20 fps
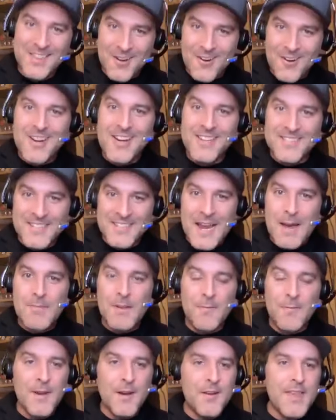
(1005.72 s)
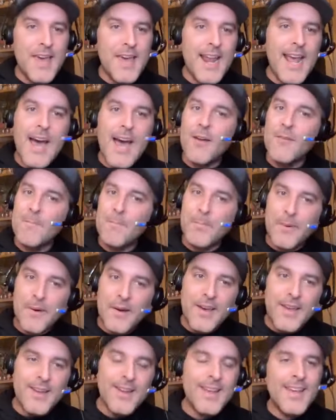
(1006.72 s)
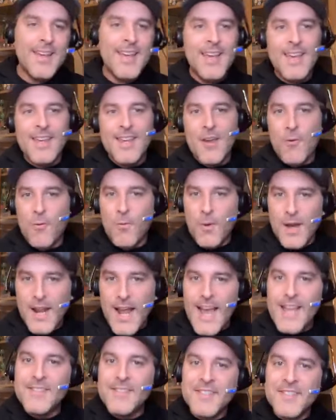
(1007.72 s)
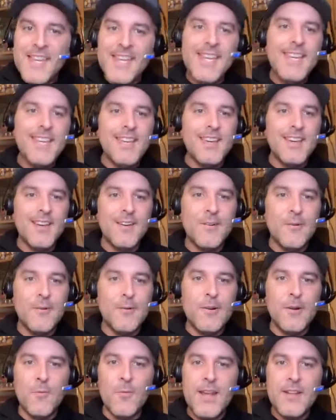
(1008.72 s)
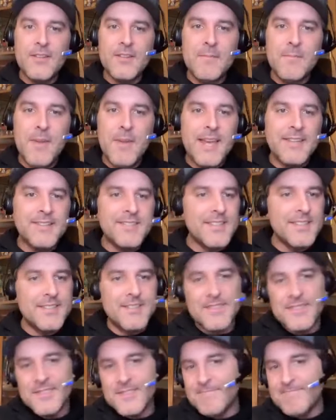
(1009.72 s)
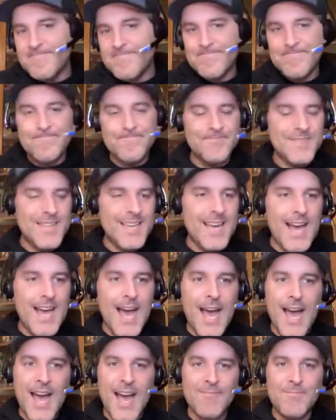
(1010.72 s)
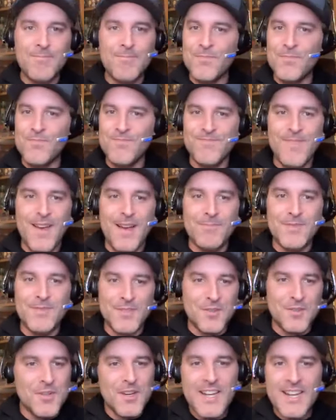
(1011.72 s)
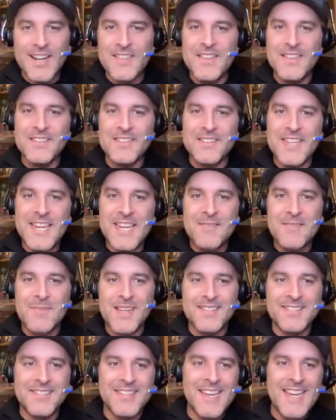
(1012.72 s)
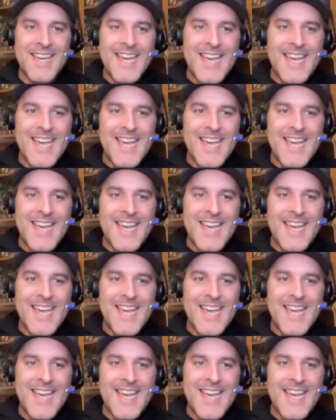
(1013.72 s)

There is time to figure that out. But you know what I see uh, on a weekly basis, I- I'm I'm still looking at this team as